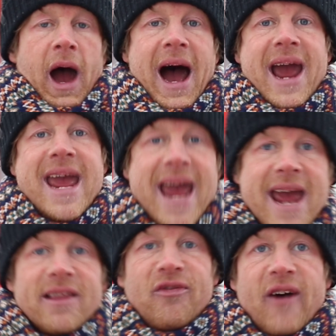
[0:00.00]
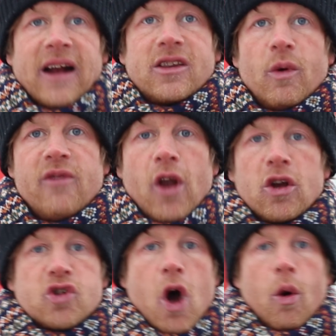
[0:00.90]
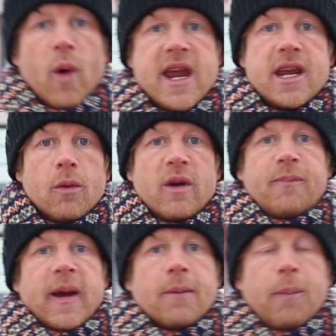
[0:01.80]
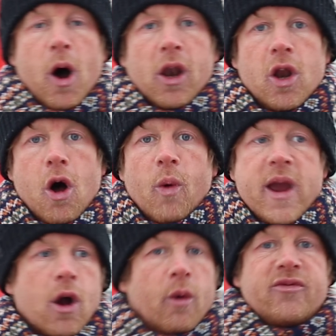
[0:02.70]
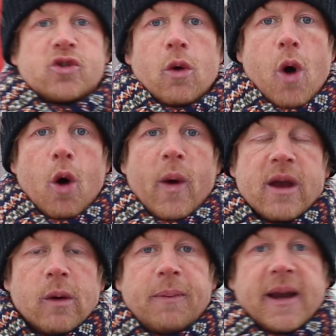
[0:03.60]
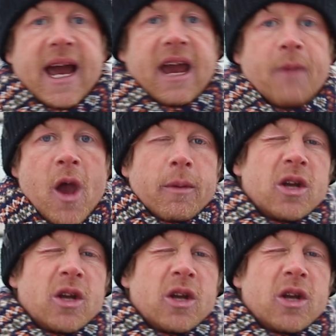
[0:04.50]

I hate the fact that we've lost all week and we've been appalling all week, or we've drew all week and we've been negative.